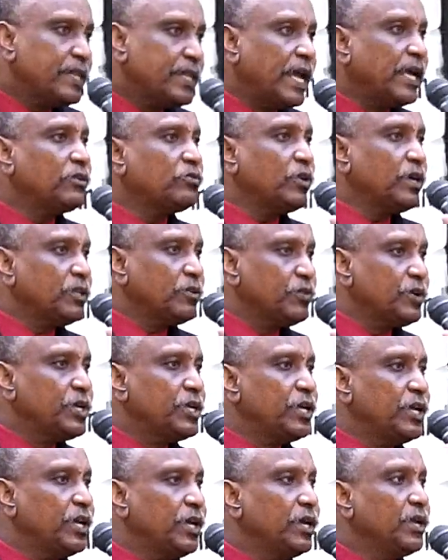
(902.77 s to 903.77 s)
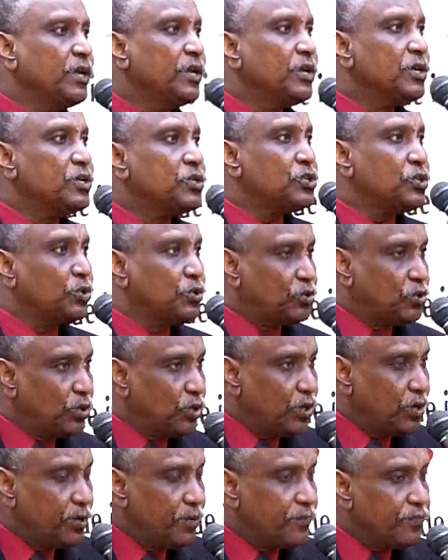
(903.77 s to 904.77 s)
That's what we should
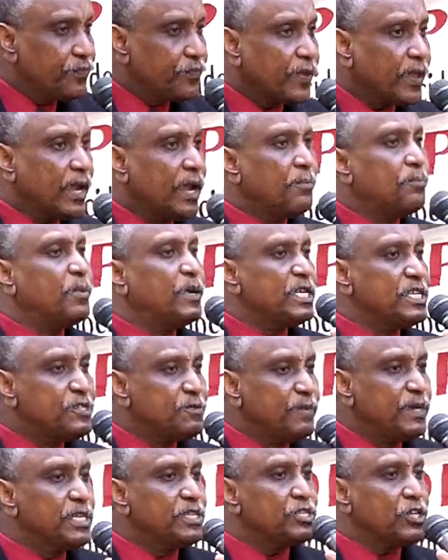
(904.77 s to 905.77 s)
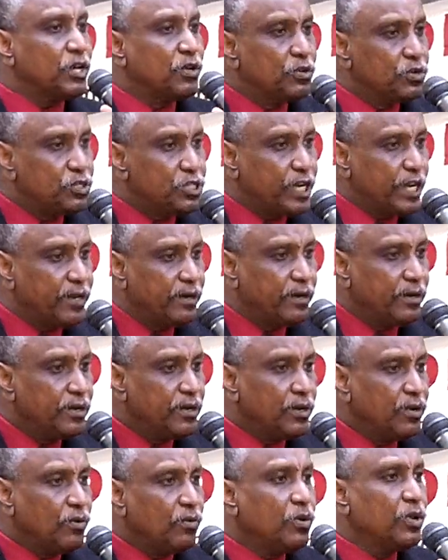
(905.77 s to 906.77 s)
do. A piecemeal solution
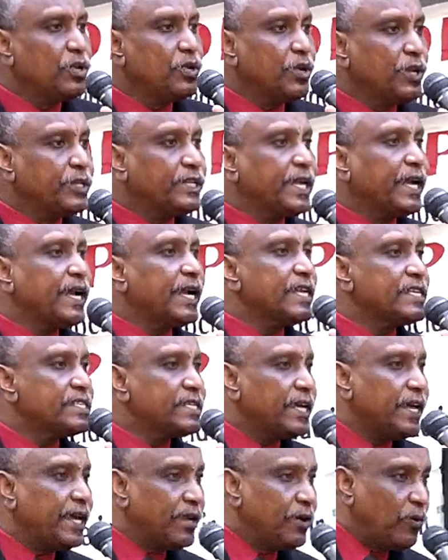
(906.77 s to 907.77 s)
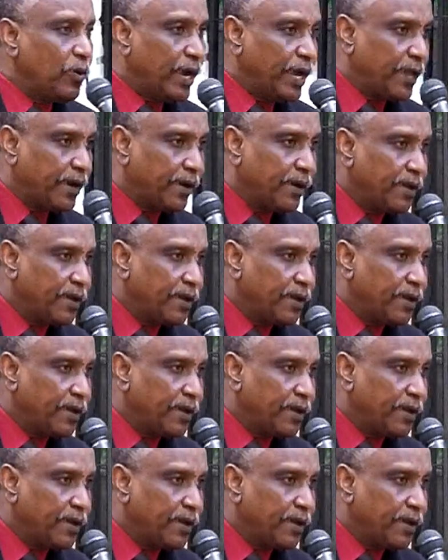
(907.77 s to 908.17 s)
will not take us anywhere.